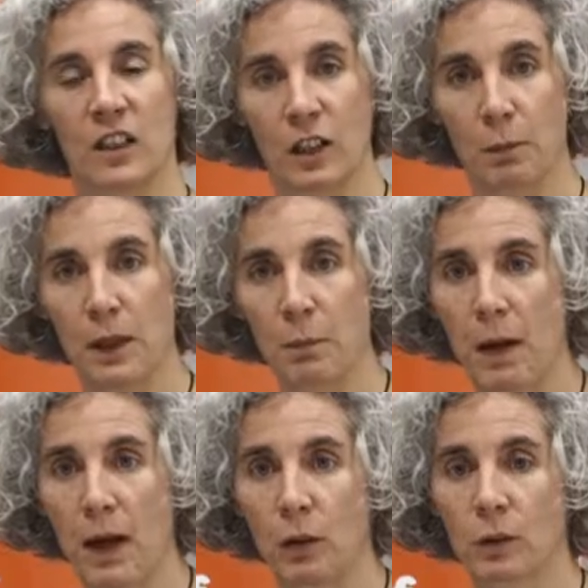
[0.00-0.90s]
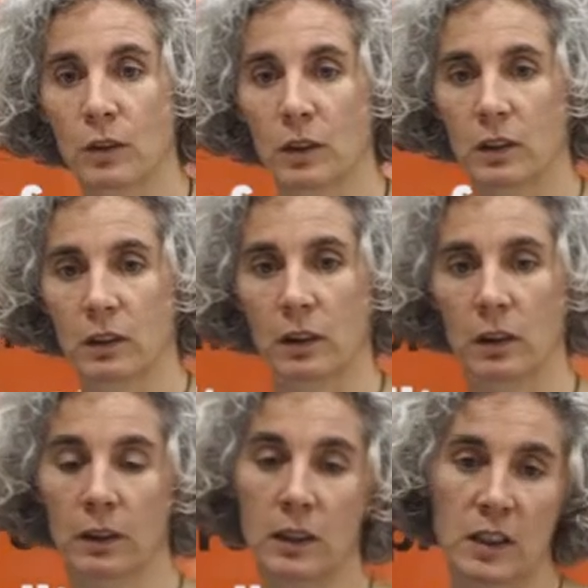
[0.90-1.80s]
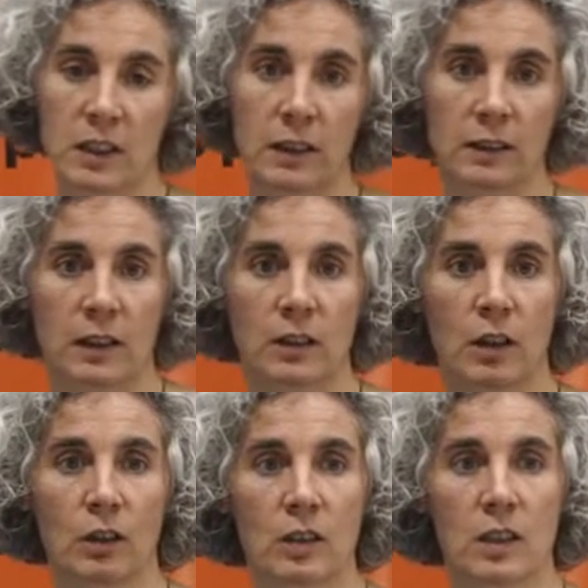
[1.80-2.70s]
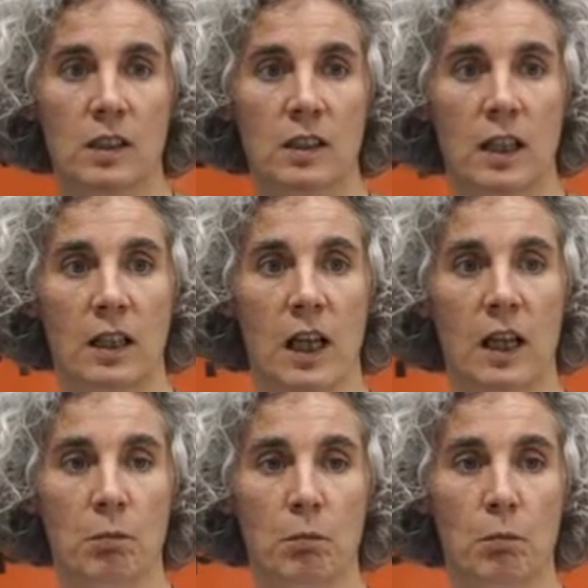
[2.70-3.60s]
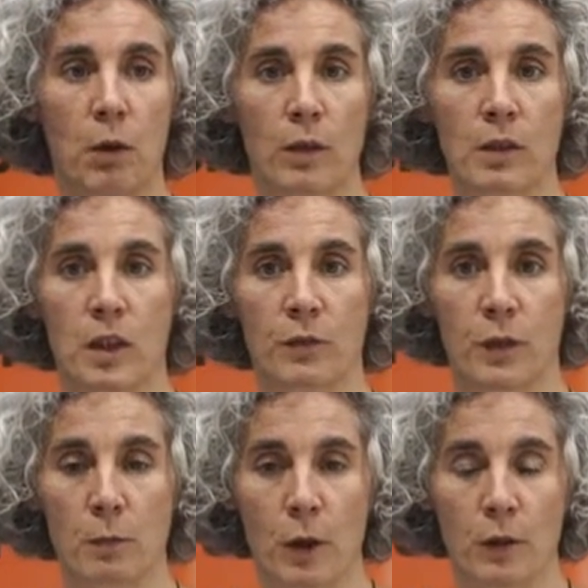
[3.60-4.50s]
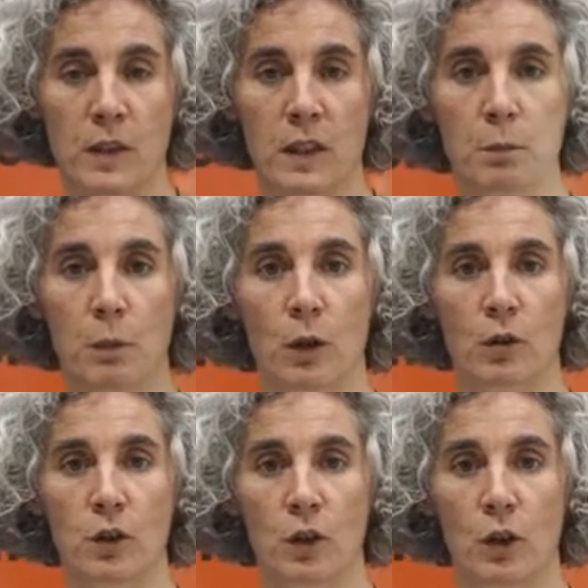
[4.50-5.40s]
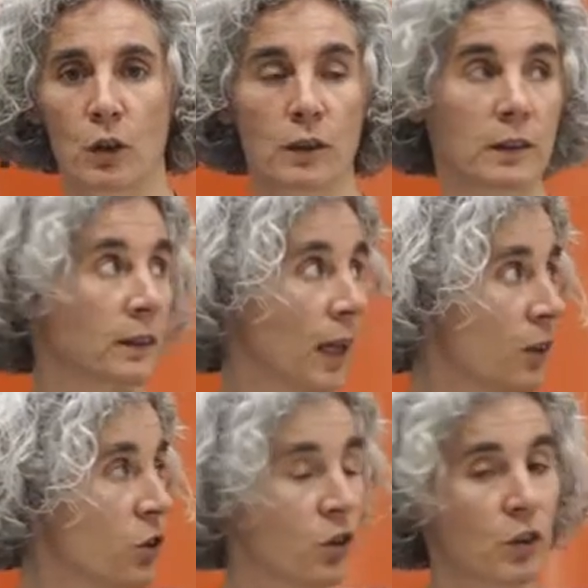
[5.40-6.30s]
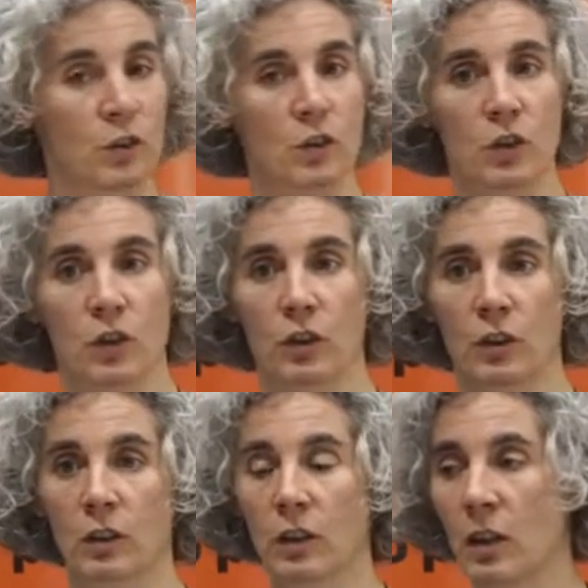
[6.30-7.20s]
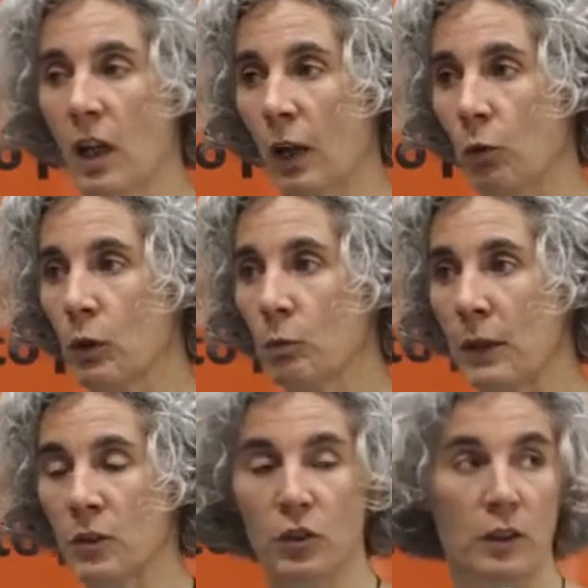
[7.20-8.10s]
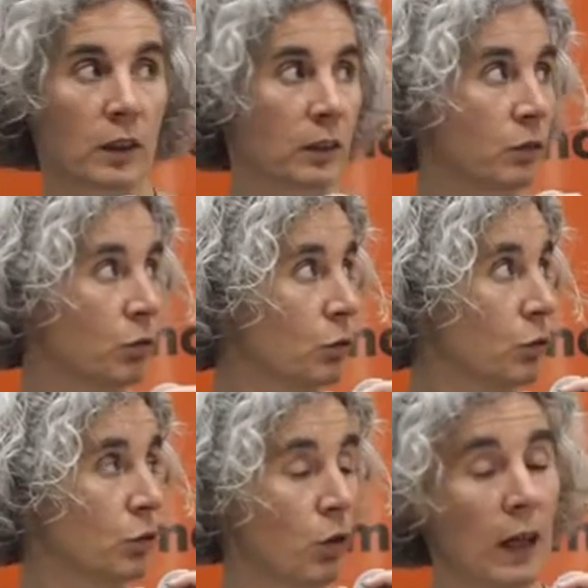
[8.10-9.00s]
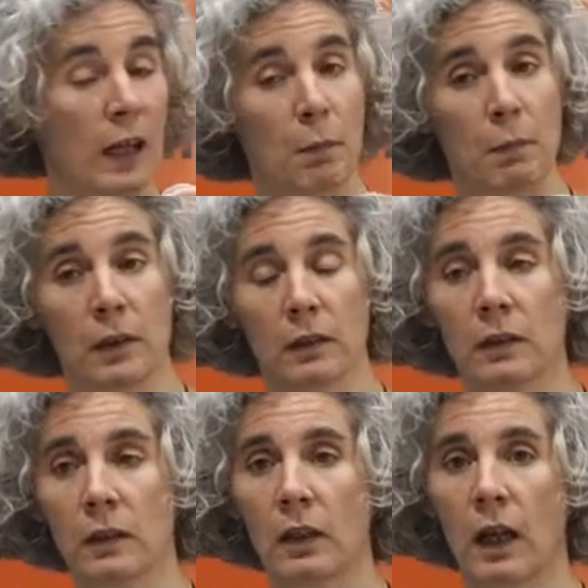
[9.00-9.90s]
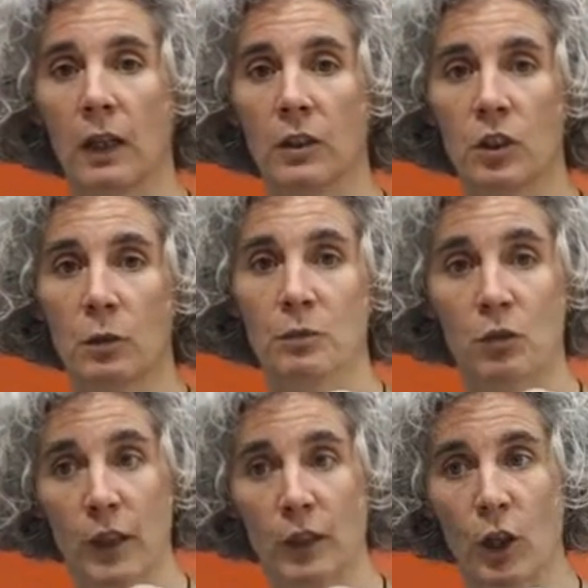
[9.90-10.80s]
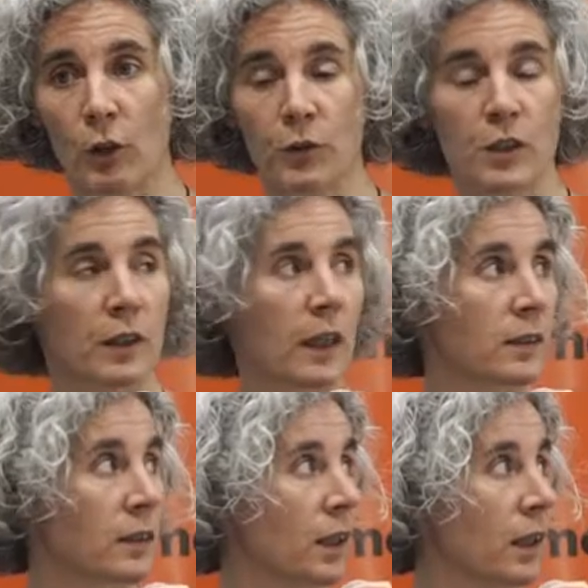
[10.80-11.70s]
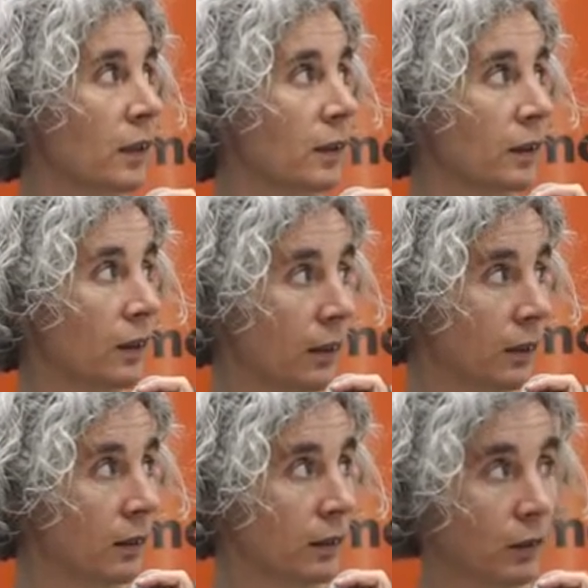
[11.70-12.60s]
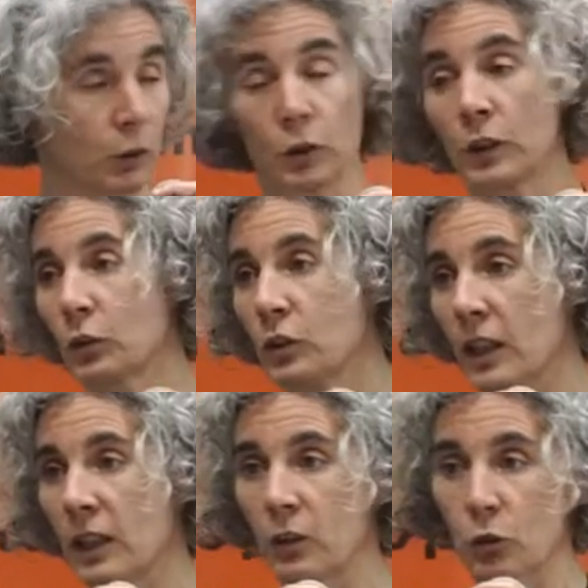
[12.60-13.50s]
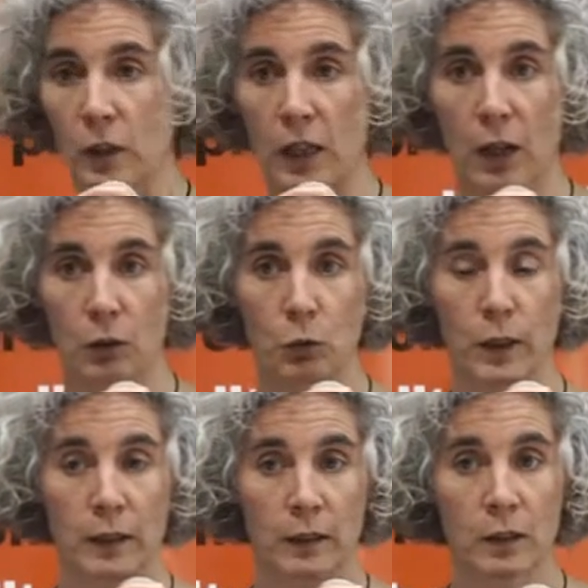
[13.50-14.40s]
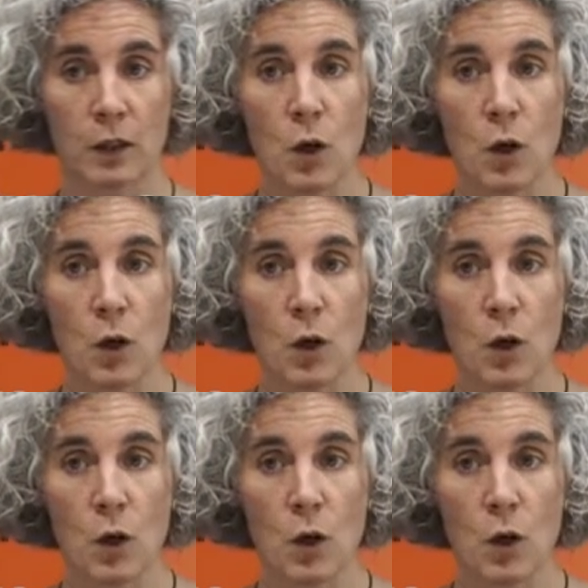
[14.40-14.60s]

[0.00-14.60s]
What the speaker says: going to be about digital technologies and models of democracy, but also on the tensions. On I will mention a trilemma and some trade-offs that that you need to take into account when